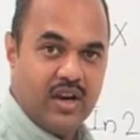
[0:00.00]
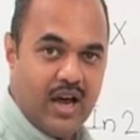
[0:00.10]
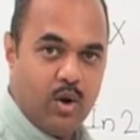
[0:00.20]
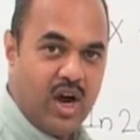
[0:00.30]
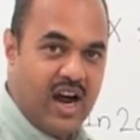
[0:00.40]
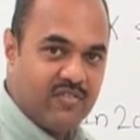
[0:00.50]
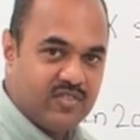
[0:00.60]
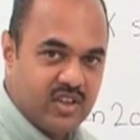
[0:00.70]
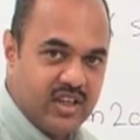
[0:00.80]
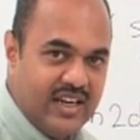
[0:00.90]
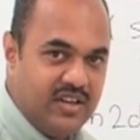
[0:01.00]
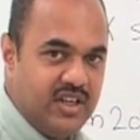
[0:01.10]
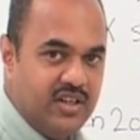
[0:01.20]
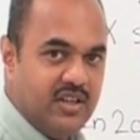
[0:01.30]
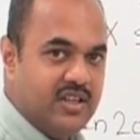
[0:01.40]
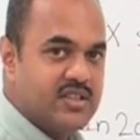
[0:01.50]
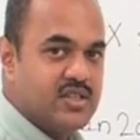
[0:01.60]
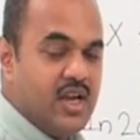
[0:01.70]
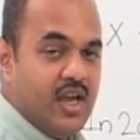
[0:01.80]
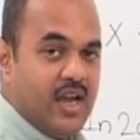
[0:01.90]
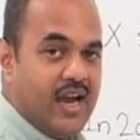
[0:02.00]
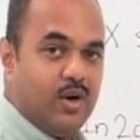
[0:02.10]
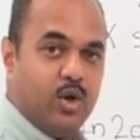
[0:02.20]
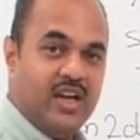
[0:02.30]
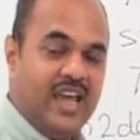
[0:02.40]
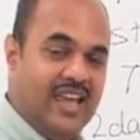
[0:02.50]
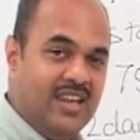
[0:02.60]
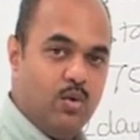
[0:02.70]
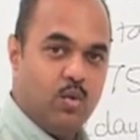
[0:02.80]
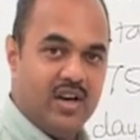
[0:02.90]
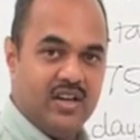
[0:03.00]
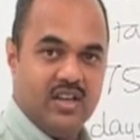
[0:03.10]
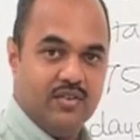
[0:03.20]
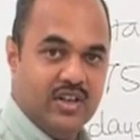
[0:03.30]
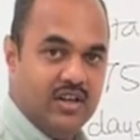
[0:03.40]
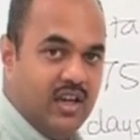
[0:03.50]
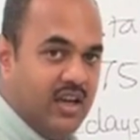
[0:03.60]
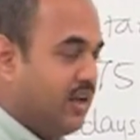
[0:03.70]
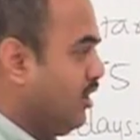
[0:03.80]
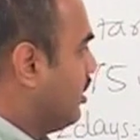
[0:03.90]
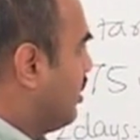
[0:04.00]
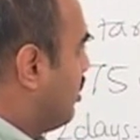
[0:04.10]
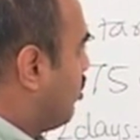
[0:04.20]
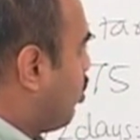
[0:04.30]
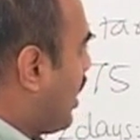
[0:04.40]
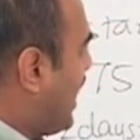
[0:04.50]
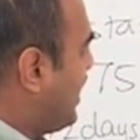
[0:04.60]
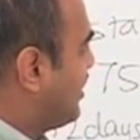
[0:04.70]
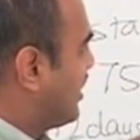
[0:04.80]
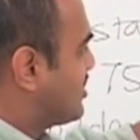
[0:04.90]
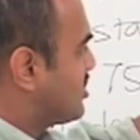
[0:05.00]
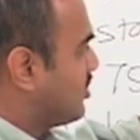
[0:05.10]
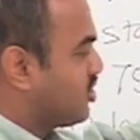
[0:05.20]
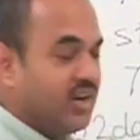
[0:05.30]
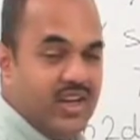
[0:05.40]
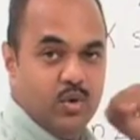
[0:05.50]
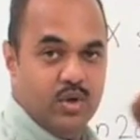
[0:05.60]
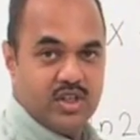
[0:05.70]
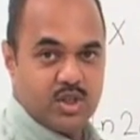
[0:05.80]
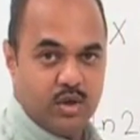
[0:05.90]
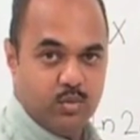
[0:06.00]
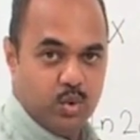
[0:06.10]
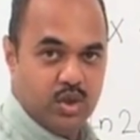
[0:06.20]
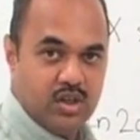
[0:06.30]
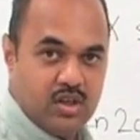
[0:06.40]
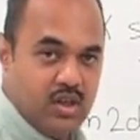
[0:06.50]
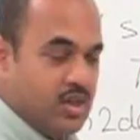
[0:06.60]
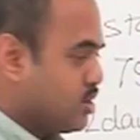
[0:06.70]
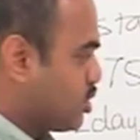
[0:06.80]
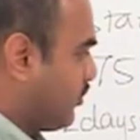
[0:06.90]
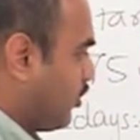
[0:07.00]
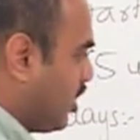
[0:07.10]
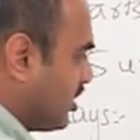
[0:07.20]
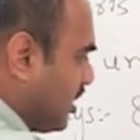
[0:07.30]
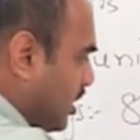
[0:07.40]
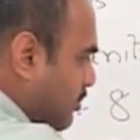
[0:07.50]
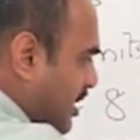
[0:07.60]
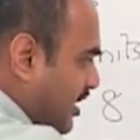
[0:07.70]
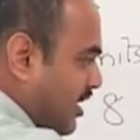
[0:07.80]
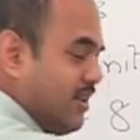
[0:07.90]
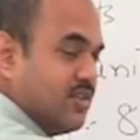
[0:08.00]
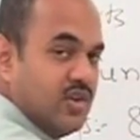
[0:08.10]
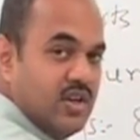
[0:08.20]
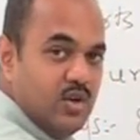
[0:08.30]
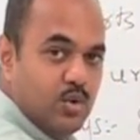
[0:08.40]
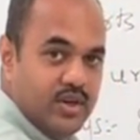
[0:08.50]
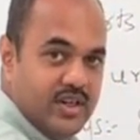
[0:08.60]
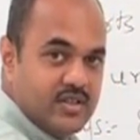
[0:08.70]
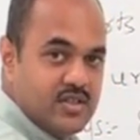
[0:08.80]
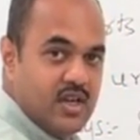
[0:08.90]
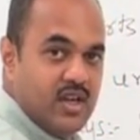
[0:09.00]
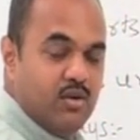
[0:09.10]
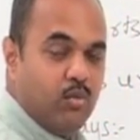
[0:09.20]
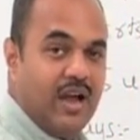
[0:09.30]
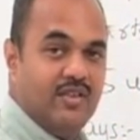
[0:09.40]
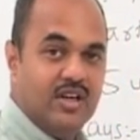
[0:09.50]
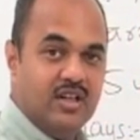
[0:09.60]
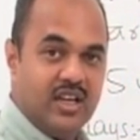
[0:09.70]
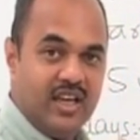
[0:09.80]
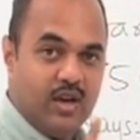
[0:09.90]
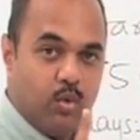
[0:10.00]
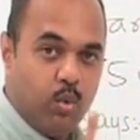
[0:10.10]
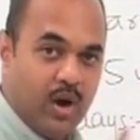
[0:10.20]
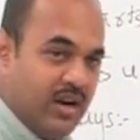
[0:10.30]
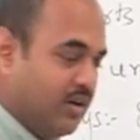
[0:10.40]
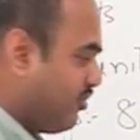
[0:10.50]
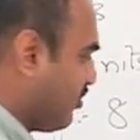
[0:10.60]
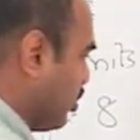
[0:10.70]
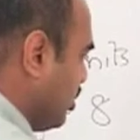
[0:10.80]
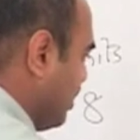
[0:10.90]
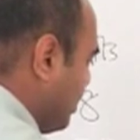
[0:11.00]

now after 18 days and on any one given day y does 3 units of work so for the remaining 3 units y will take one full